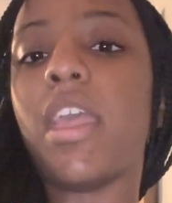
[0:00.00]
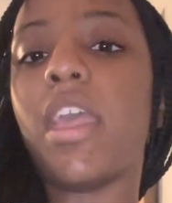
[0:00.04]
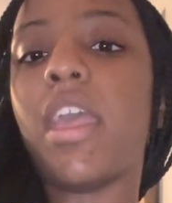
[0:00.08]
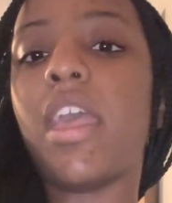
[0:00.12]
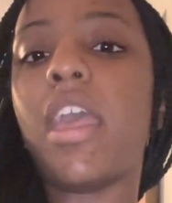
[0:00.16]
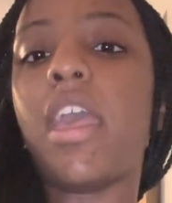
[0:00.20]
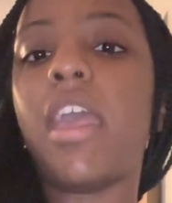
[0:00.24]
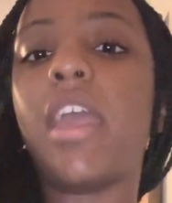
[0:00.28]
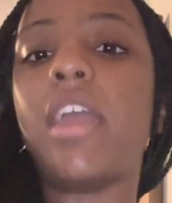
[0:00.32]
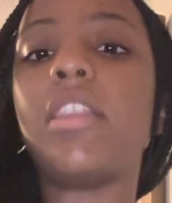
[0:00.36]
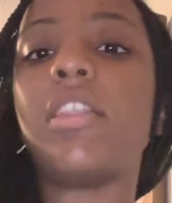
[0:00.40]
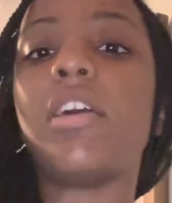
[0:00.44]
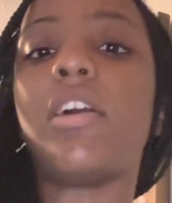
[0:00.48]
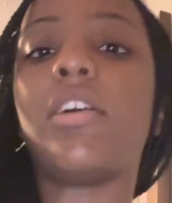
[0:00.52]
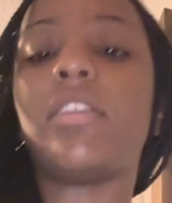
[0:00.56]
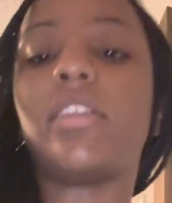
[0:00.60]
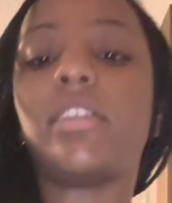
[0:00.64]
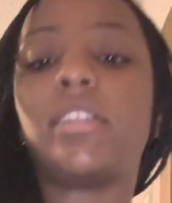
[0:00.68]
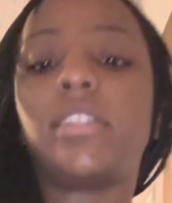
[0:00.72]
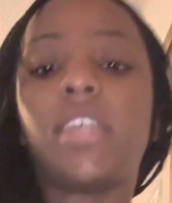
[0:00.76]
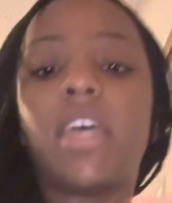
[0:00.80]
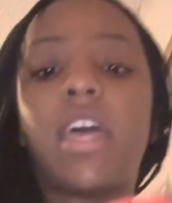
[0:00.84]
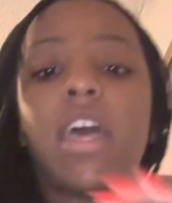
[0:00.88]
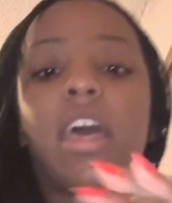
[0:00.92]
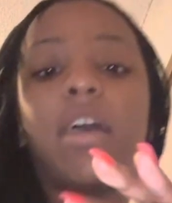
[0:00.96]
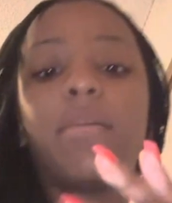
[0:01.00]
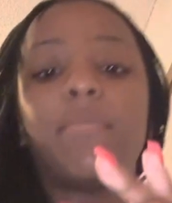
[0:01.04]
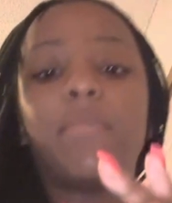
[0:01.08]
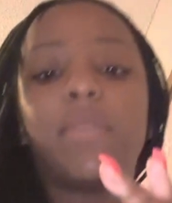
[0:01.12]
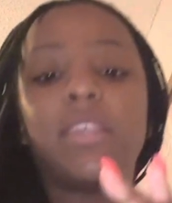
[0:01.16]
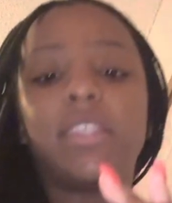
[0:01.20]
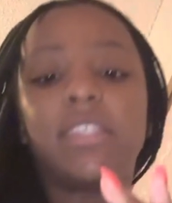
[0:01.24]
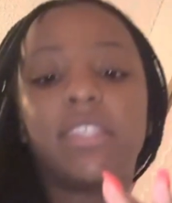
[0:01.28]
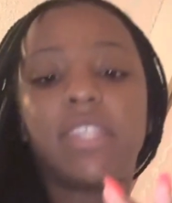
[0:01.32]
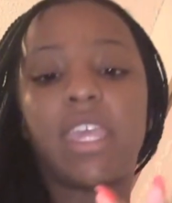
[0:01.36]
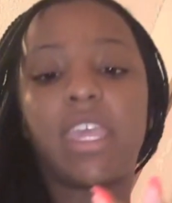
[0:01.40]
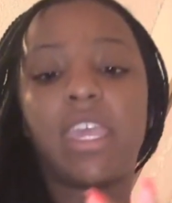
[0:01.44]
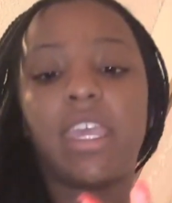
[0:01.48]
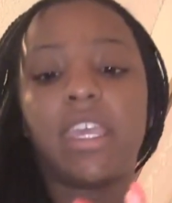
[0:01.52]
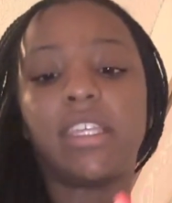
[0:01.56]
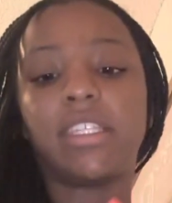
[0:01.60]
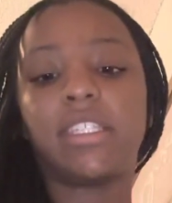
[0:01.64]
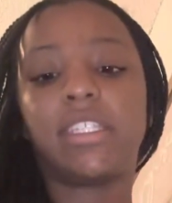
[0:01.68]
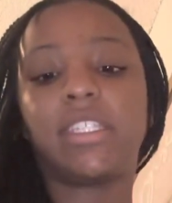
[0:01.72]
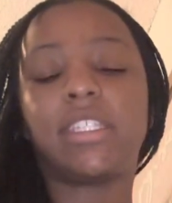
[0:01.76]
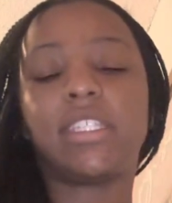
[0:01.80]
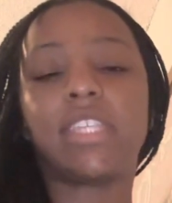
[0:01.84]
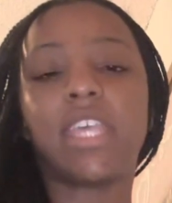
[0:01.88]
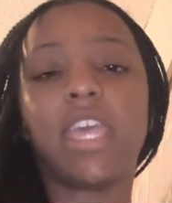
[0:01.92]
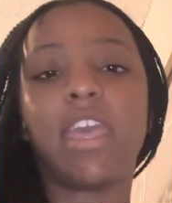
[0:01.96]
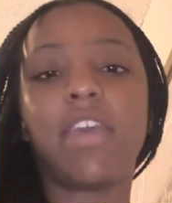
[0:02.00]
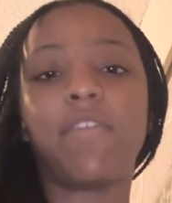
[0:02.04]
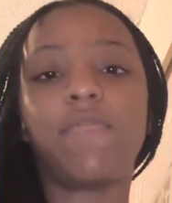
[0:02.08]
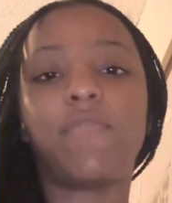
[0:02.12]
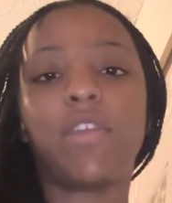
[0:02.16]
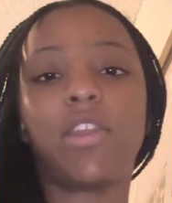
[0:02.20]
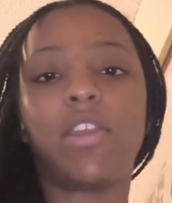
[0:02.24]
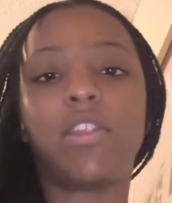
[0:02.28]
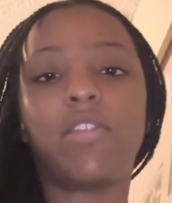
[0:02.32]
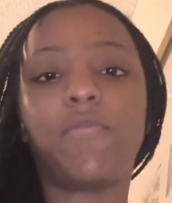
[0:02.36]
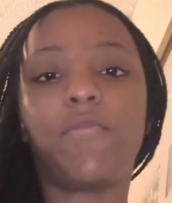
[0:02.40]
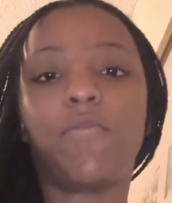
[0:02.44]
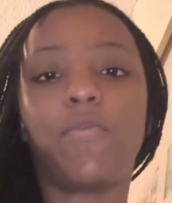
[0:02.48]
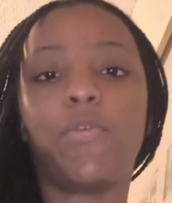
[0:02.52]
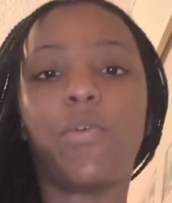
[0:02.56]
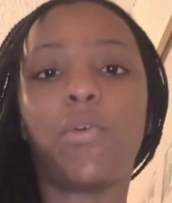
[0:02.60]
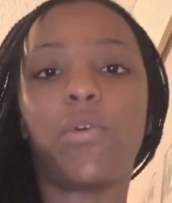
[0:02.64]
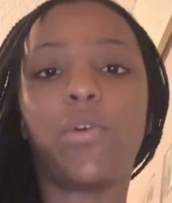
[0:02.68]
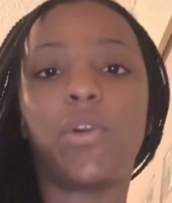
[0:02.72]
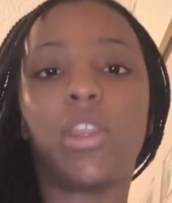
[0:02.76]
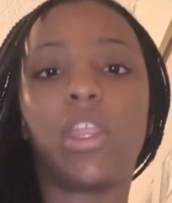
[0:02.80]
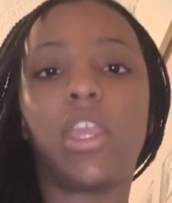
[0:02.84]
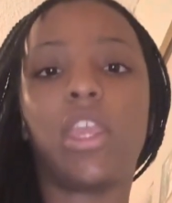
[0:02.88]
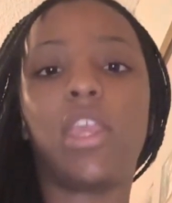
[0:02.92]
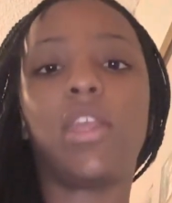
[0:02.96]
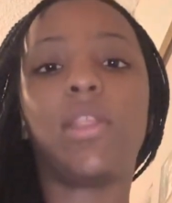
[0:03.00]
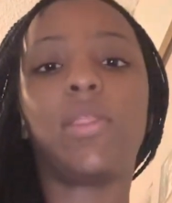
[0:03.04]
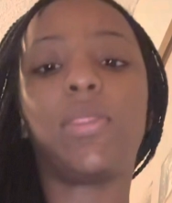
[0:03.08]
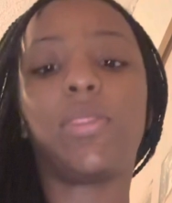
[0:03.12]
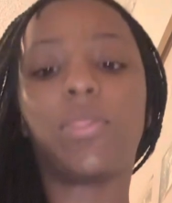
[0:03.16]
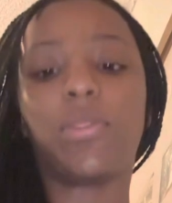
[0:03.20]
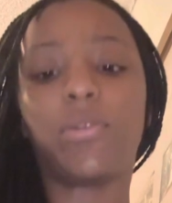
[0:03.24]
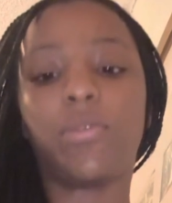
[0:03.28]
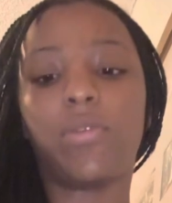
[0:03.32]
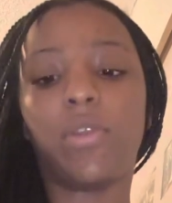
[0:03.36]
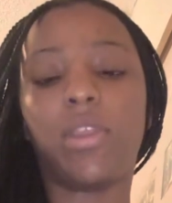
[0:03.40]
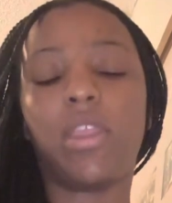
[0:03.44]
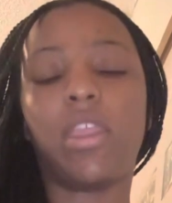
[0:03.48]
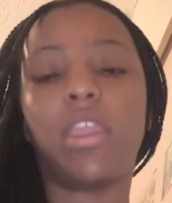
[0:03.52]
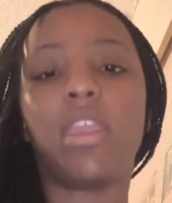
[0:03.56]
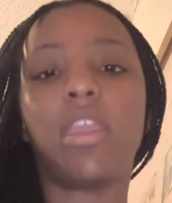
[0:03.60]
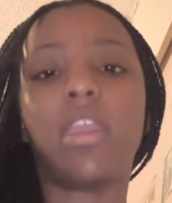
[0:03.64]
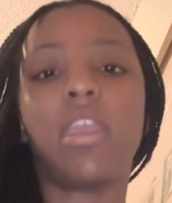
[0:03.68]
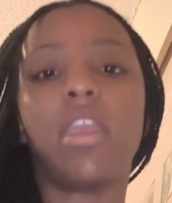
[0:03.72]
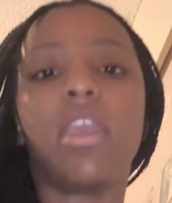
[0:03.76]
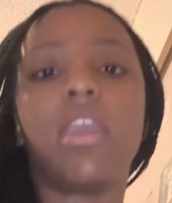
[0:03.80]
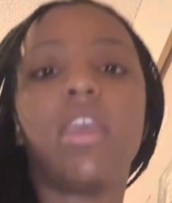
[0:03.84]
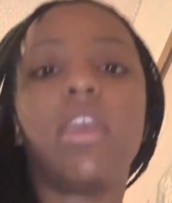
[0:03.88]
And on the time it says 7:43.